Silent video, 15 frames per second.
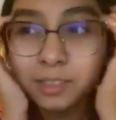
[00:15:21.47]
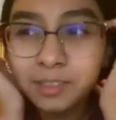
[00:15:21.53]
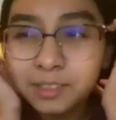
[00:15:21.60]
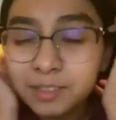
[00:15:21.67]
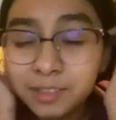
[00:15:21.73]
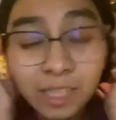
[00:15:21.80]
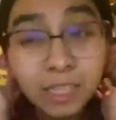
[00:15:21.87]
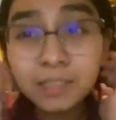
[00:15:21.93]

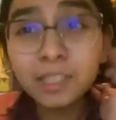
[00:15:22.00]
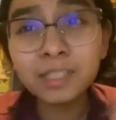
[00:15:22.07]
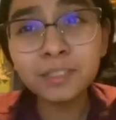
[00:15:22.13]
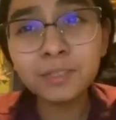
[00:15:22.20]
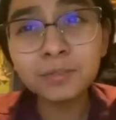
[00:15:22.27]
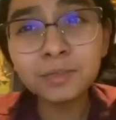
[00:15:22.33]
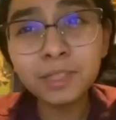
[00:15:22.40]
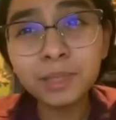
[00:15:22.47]
that's a
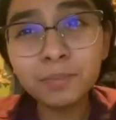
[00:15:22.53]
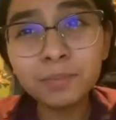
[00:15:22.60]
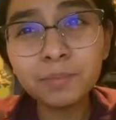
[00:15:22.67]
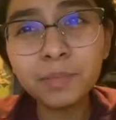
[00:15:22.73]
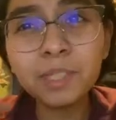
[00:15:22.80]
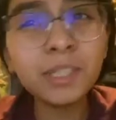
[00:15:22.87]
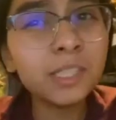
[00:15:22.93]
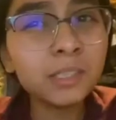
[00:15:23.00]

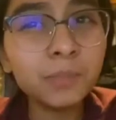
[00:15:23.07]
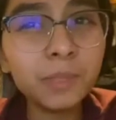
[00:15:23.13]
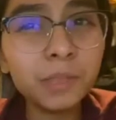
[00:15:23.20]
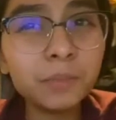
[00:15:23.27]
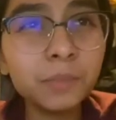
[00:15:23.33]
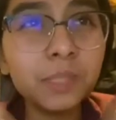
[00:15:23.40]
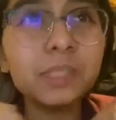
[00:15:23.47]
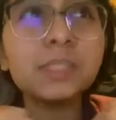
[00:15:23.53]

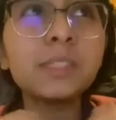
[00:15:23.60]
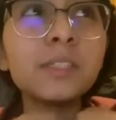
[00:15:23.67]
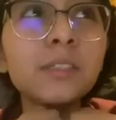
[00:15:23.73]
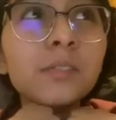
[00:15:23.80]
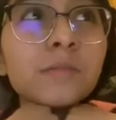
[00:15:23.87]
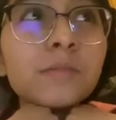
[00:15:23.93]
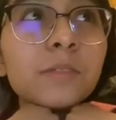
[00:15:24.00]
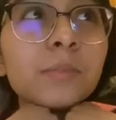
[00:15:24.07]
big
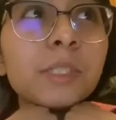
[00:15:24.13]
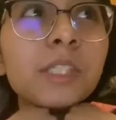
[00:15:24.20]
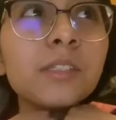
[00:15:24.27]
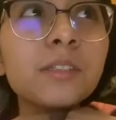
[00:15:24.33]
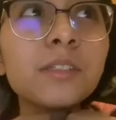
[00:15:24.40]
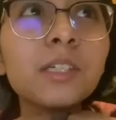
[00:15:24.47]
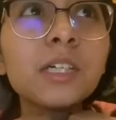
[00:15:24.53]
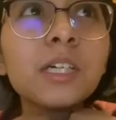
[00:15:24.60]
buzzkill for me
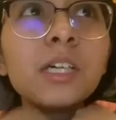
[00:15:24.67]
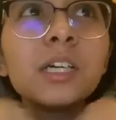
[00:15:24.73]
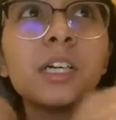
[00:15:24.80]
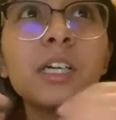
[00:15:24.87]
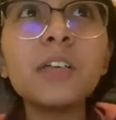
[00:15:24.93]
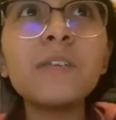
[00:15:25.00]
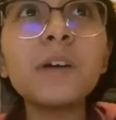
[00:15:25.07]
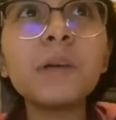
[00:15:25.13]

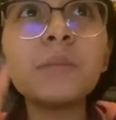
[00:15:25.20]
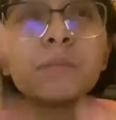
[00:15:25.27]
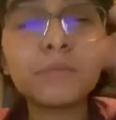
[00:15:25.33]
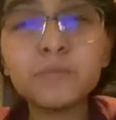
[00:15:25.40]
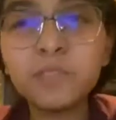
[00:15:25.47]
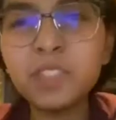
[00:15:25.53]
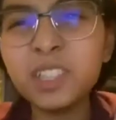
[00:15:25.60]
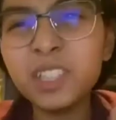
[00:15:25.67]
if I'm
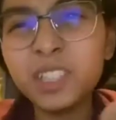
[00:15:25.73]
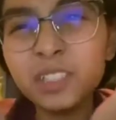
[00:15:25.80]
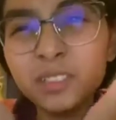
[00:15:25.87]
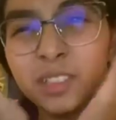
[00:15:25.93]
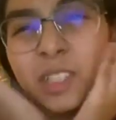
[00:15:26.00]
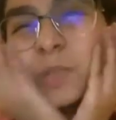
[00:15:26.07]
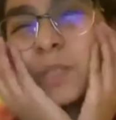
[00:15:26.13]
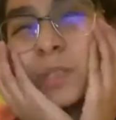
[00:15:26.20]
feeling
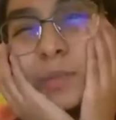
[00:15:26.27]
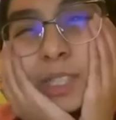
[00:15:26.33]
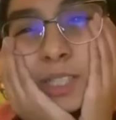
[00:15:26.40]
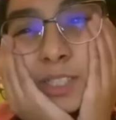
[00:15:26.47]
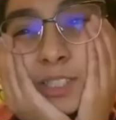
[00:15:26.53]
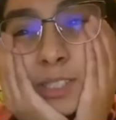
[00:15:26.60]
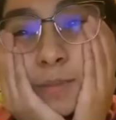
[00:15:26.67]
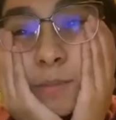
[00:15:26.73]
guilty while
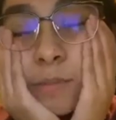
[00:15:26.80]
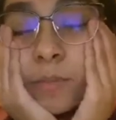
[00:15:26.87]
watching.